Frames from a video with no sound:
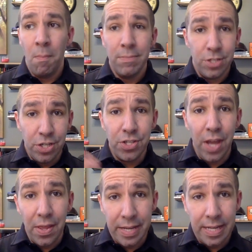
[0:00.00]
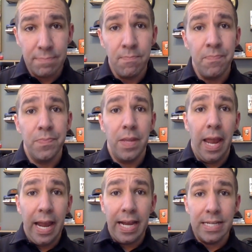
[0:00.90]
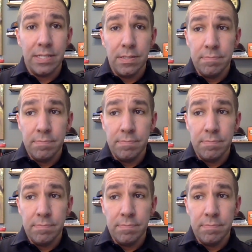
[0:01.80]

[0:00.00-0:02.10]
She's selling it and